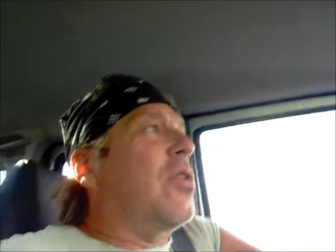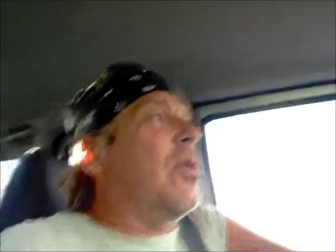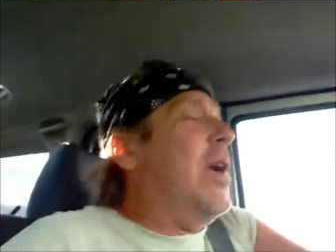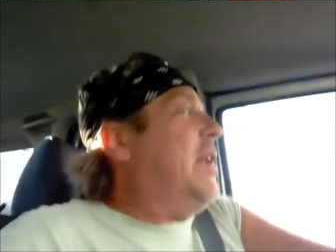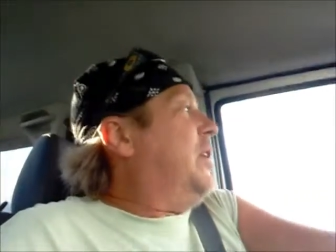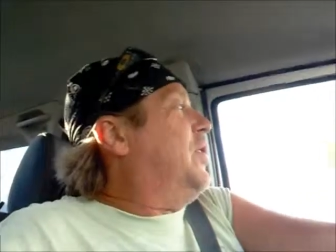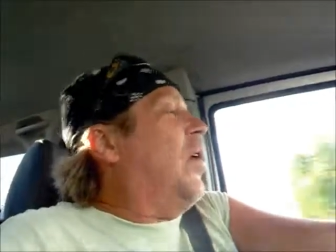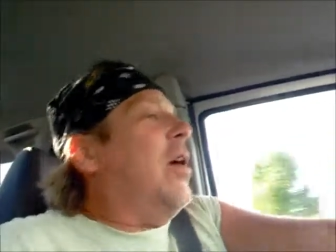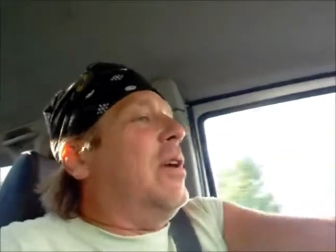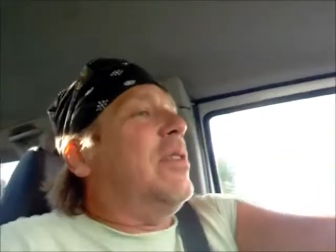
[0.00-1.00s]
great
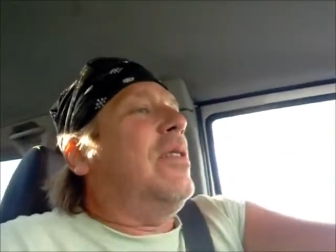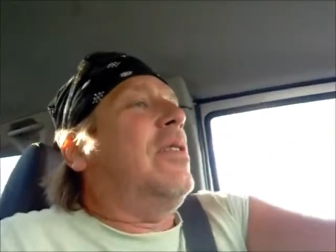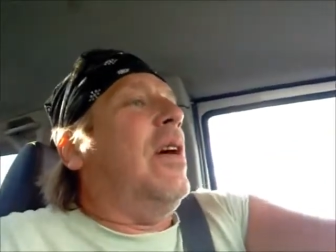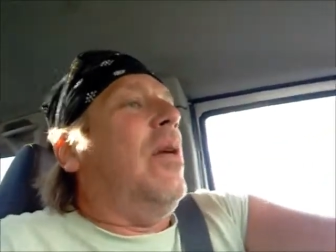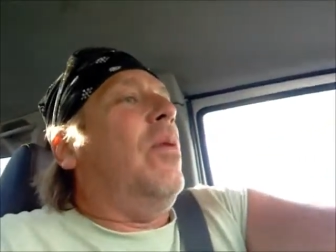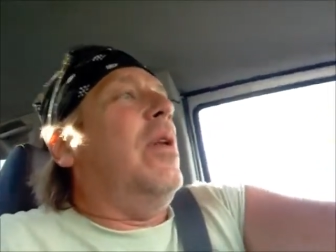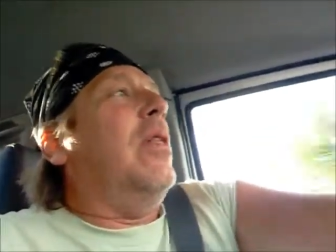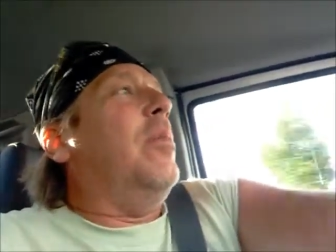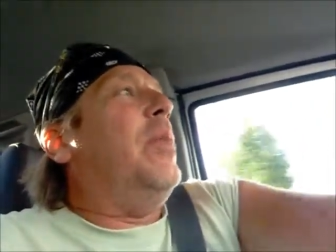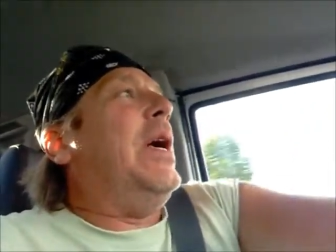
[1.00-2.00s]
guitarist, uh, one of
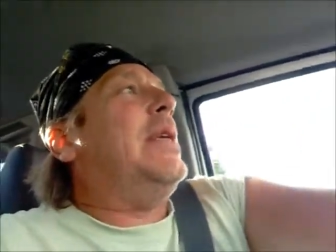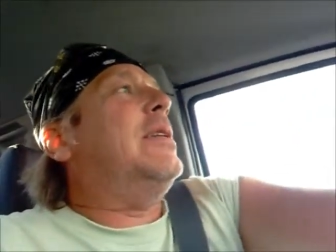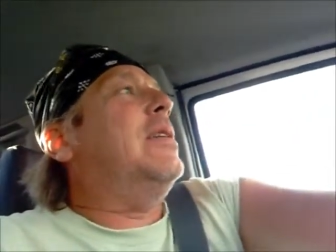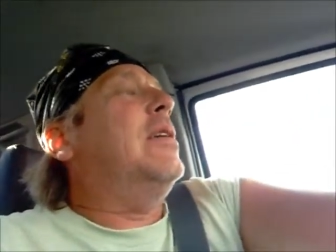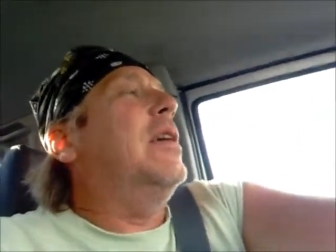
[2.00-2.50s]
the best.